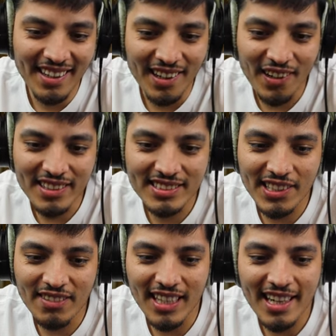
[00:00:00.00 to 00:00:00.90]
Max, oh, he's
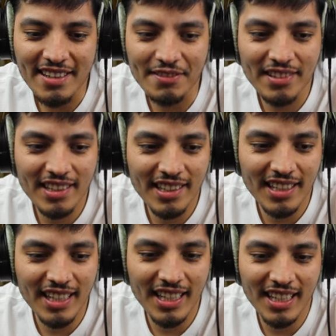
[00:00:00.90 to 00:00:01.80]
still
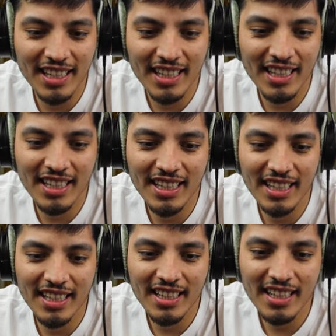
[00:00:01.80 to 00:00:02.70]
alive. And
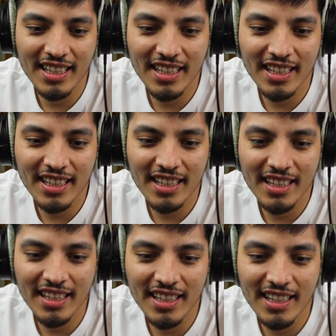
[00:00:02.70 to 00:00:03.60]
you've got another
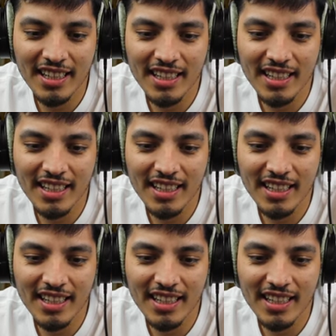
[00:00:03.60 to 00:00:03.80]
list, I